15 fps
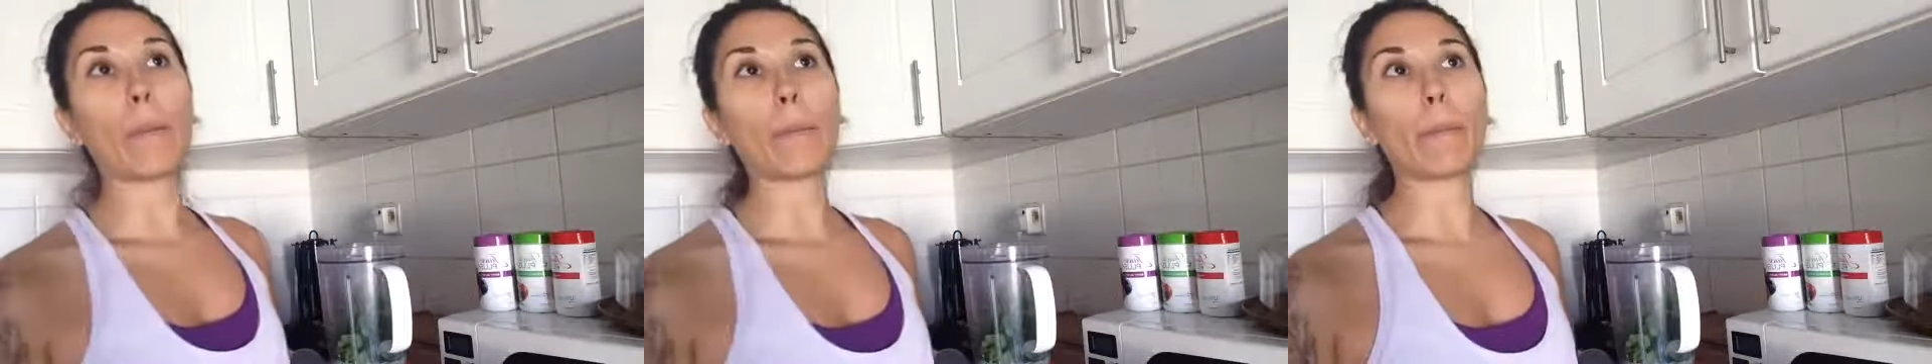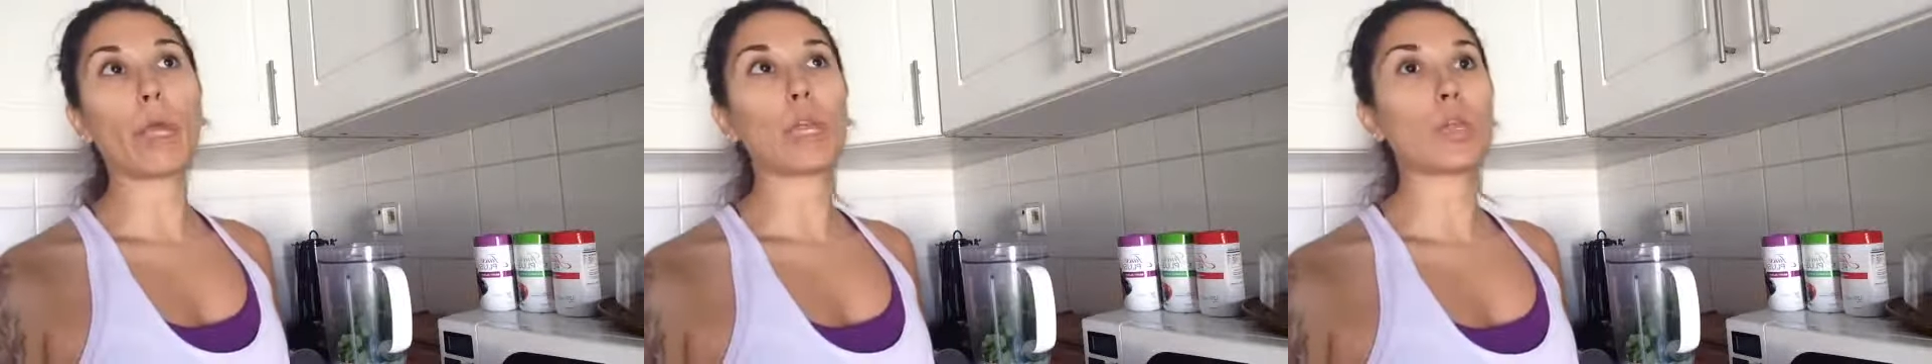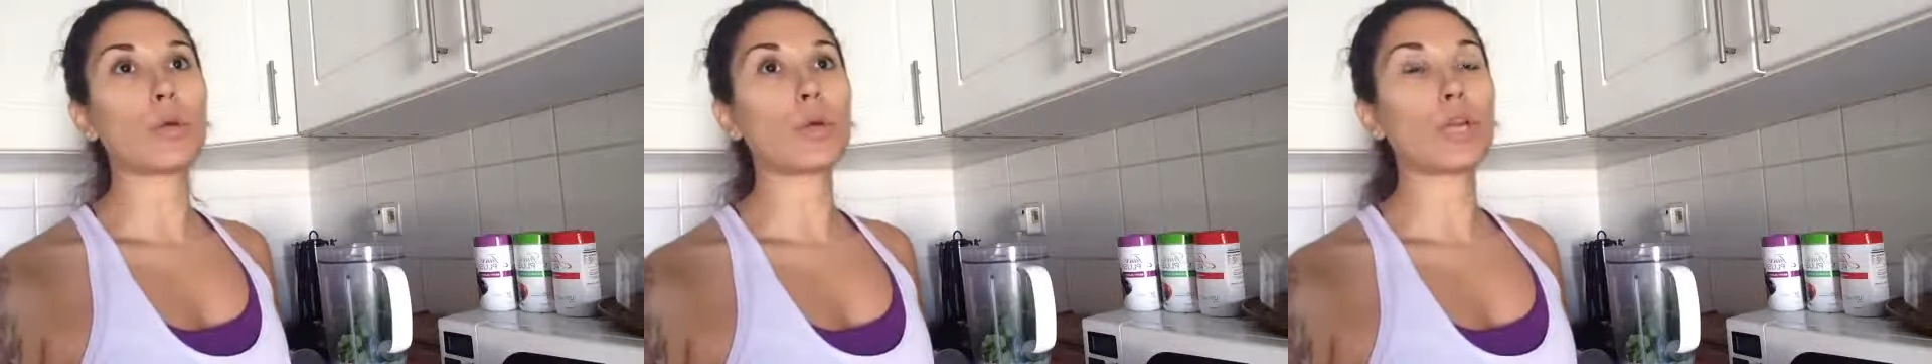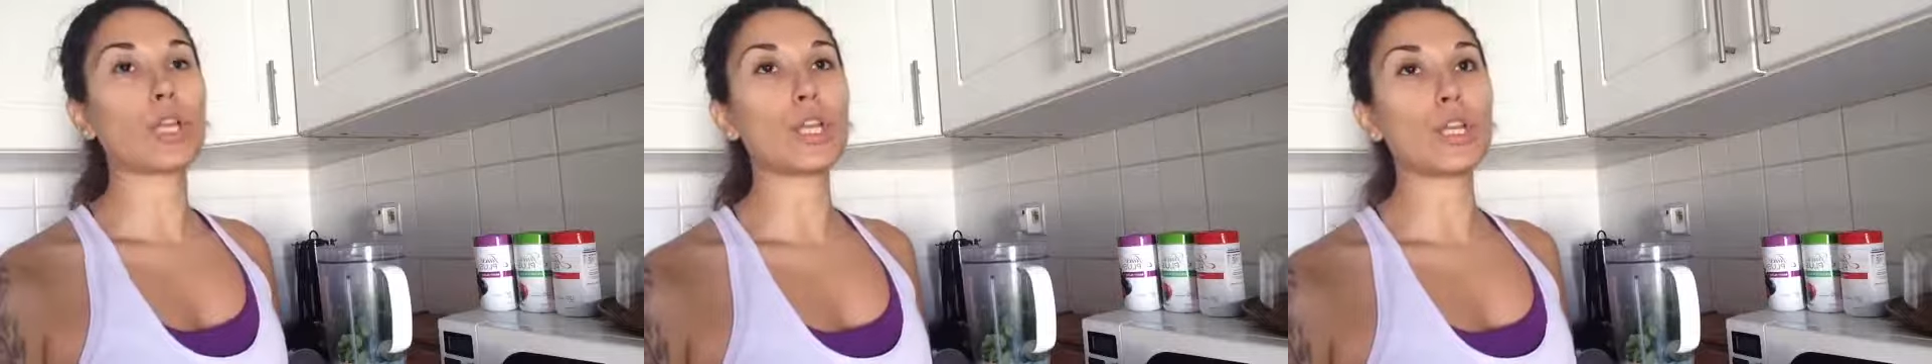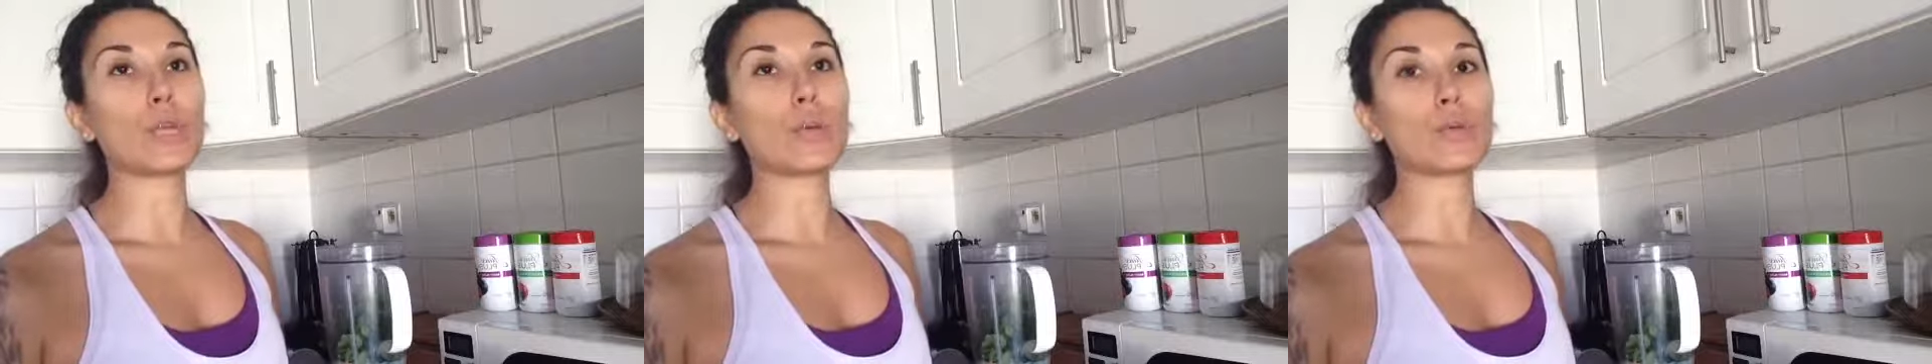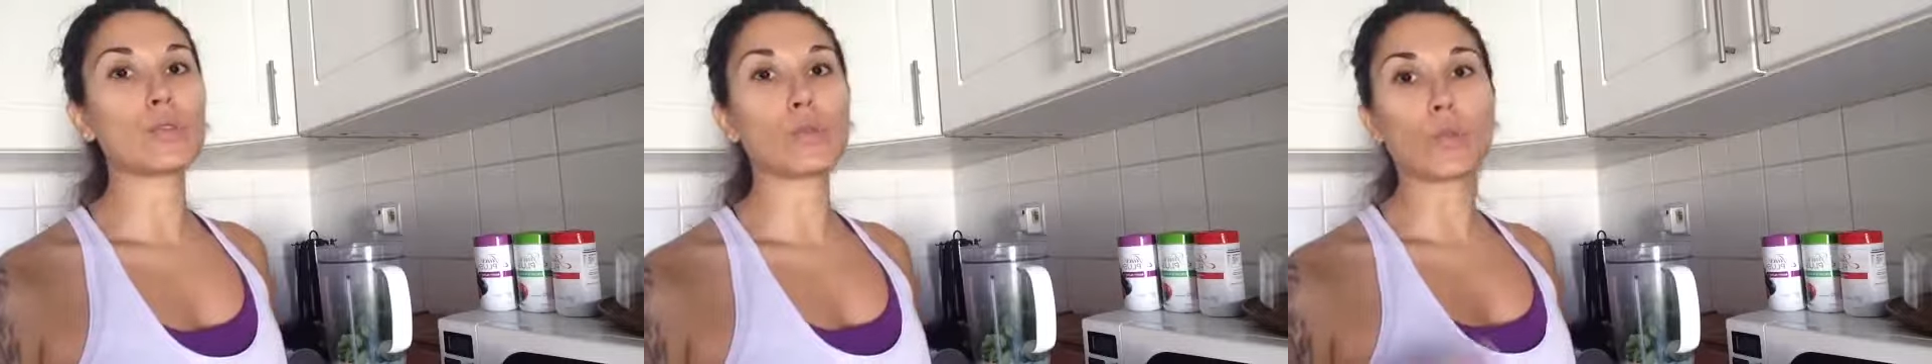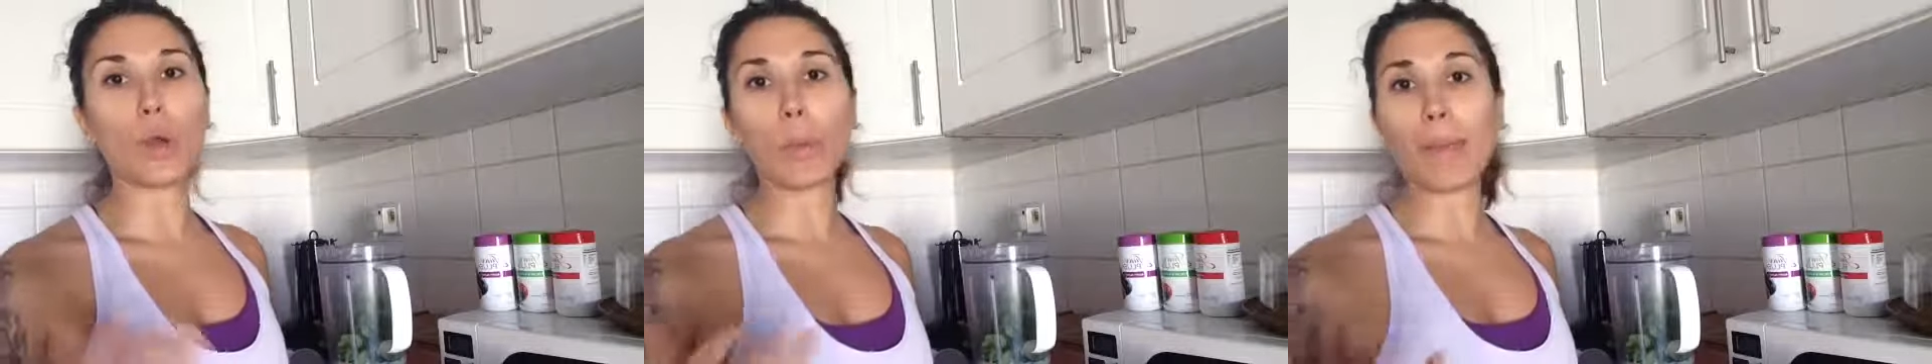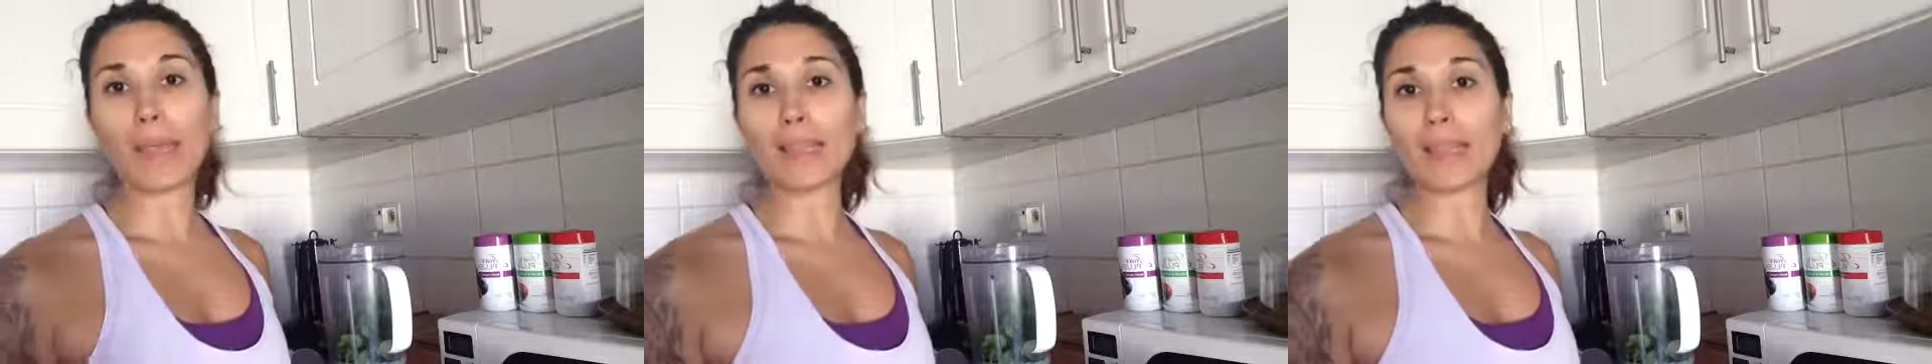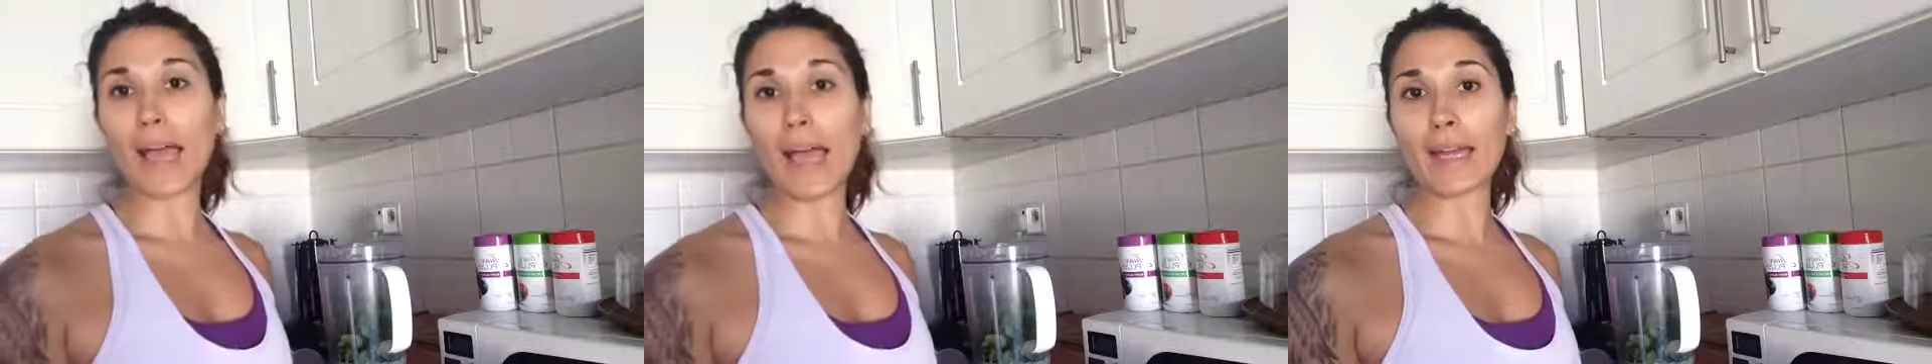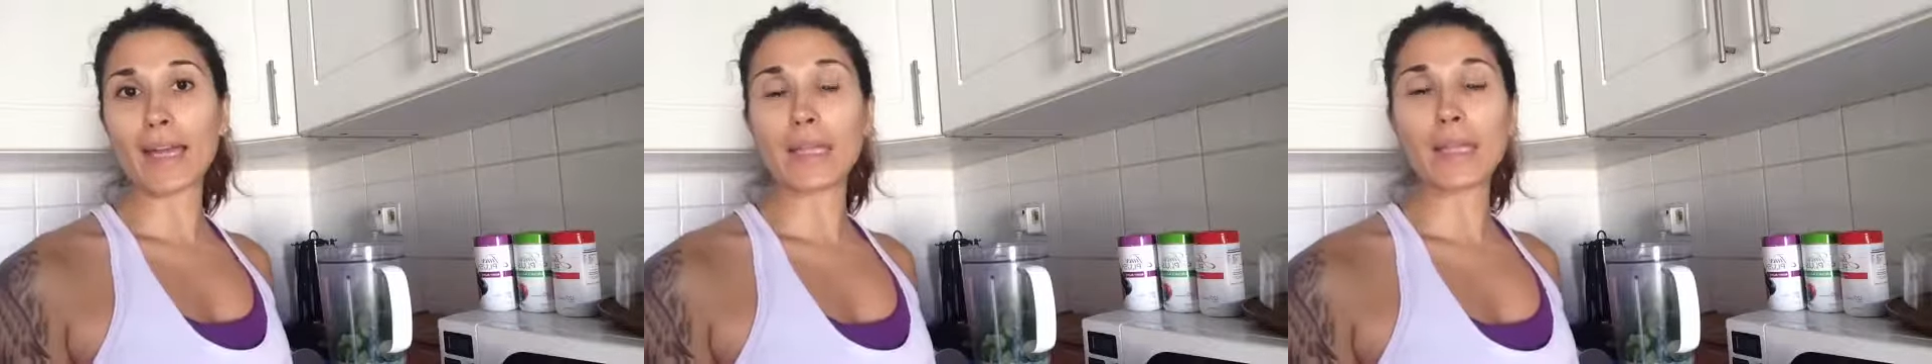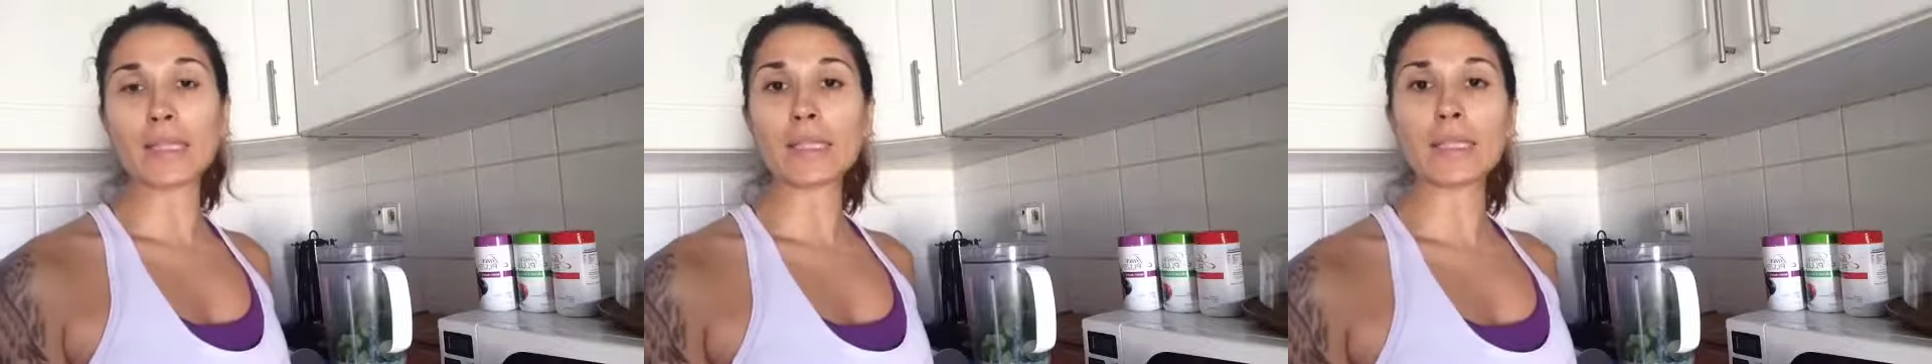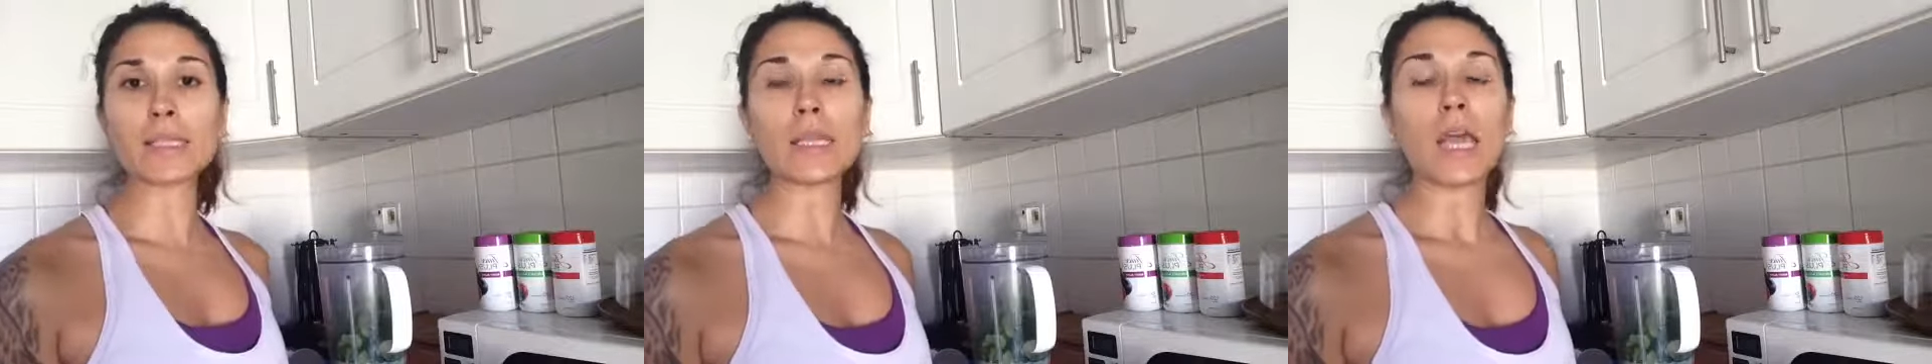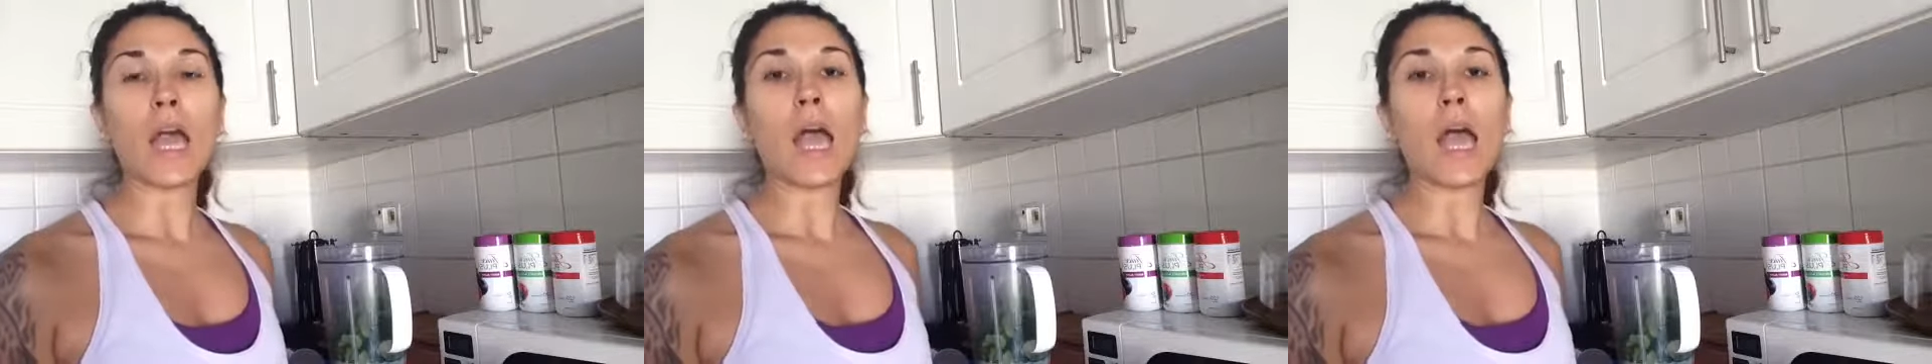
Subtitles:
you can use romaine lettuce,